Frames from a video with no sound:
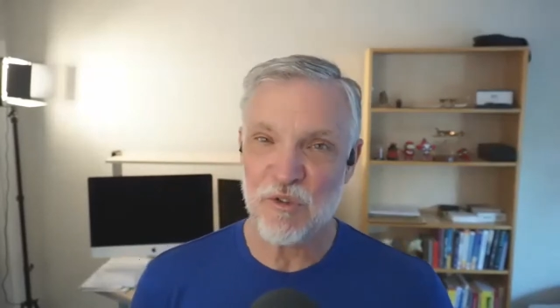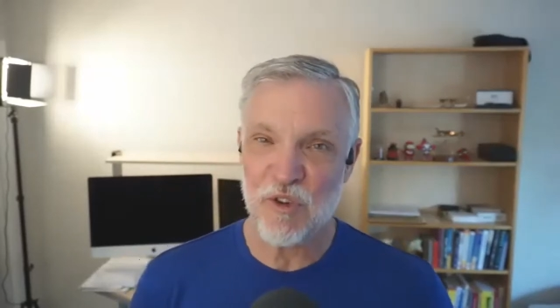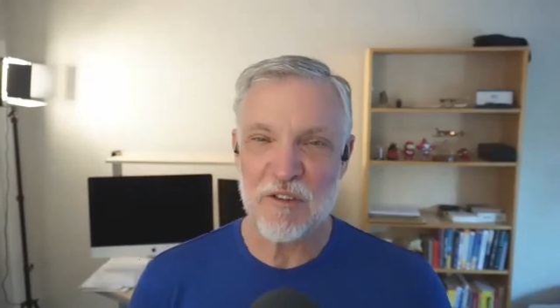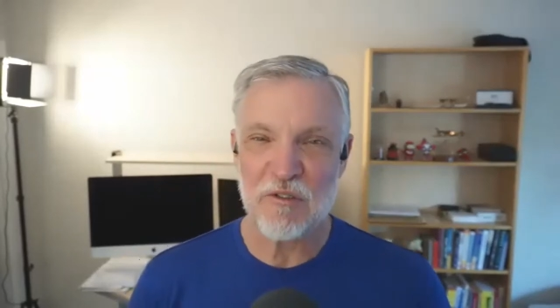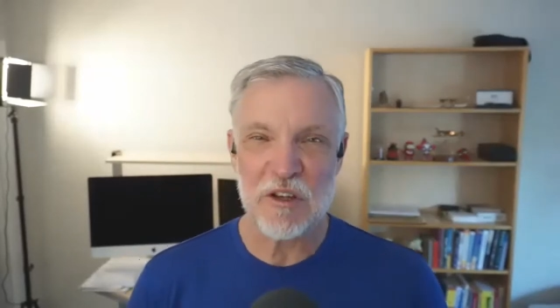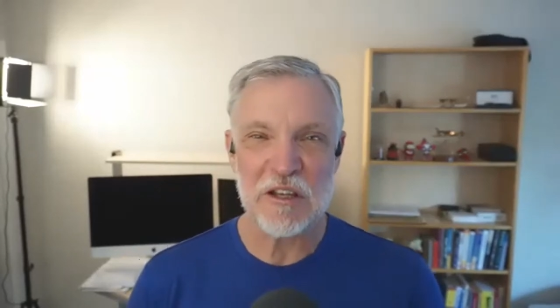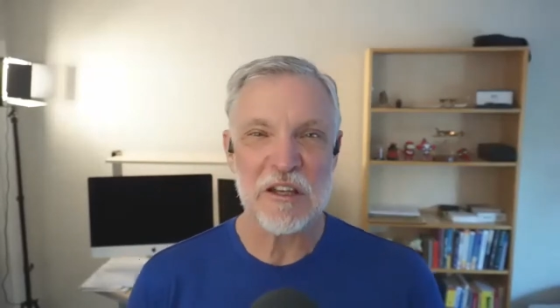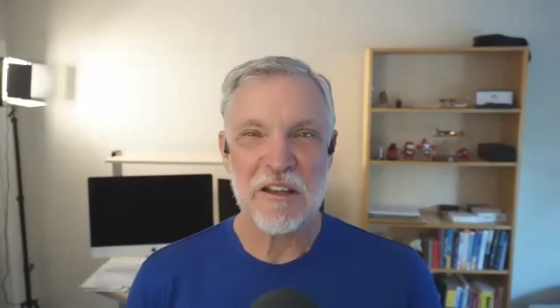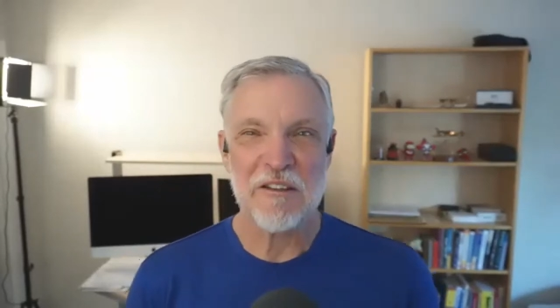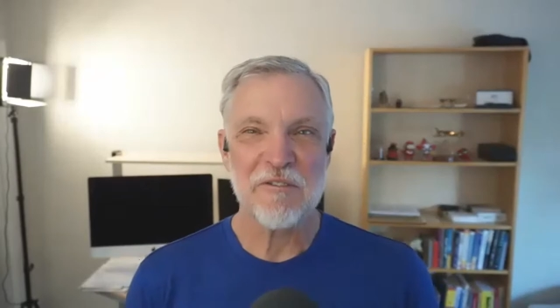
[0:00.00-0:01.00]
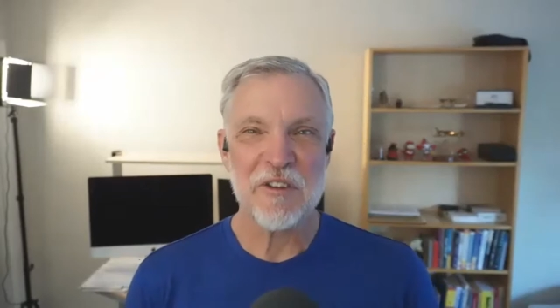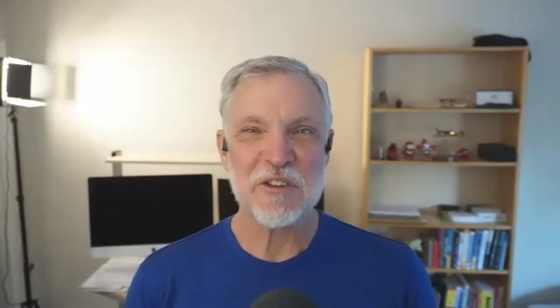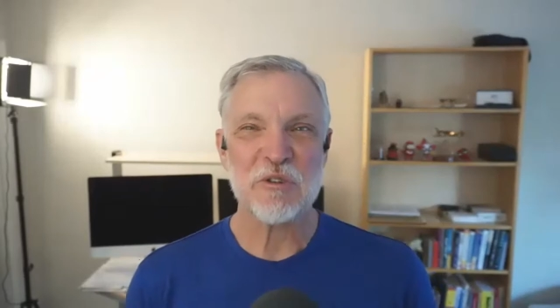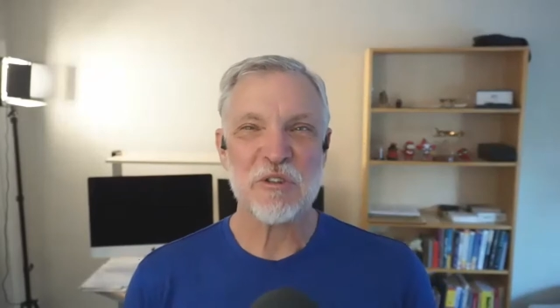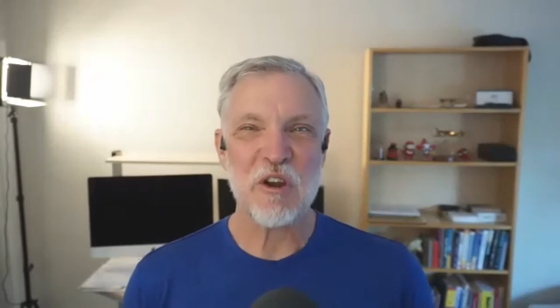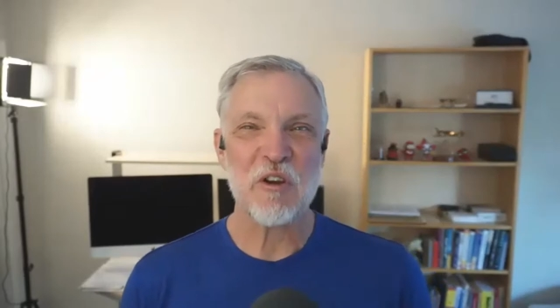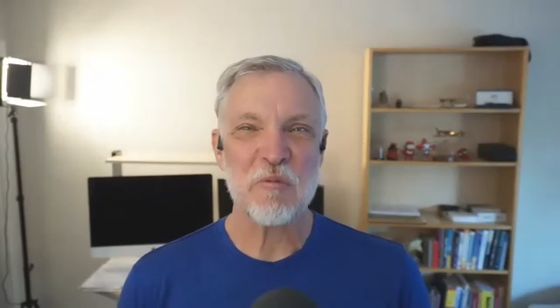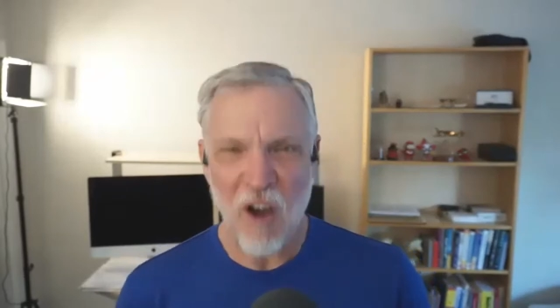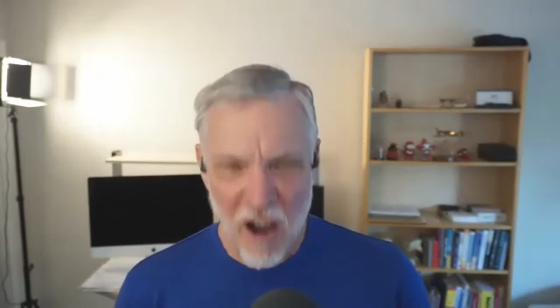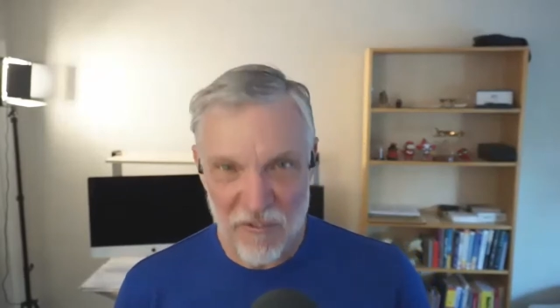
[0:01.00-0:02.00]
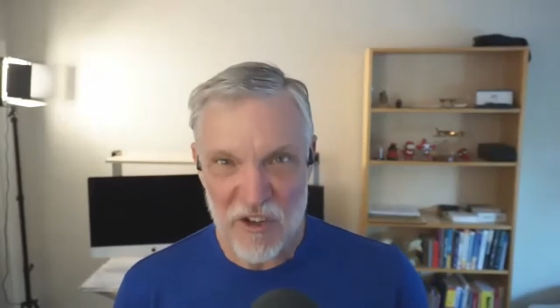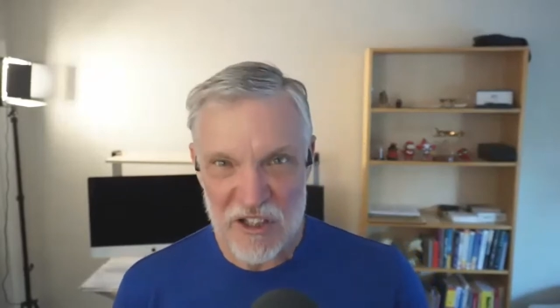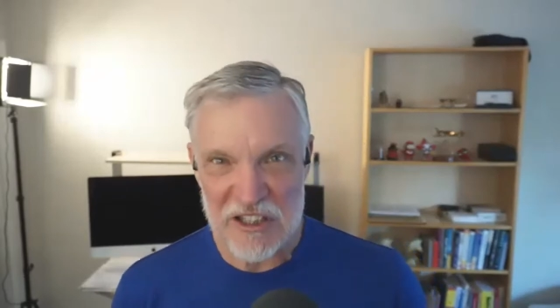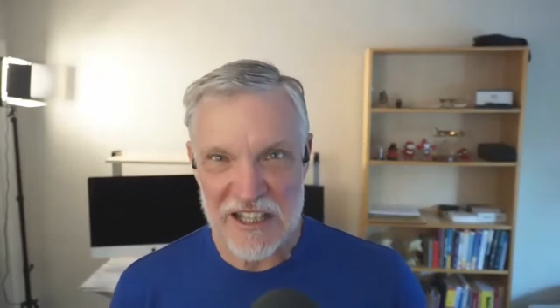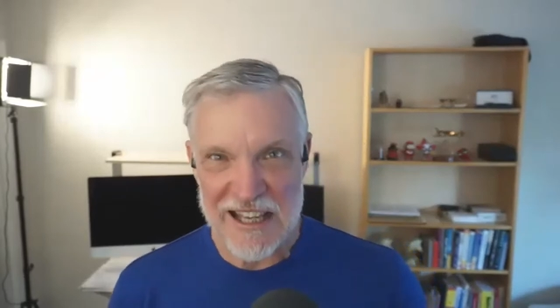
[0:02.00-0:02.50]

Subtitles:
favorite physiotherapy office,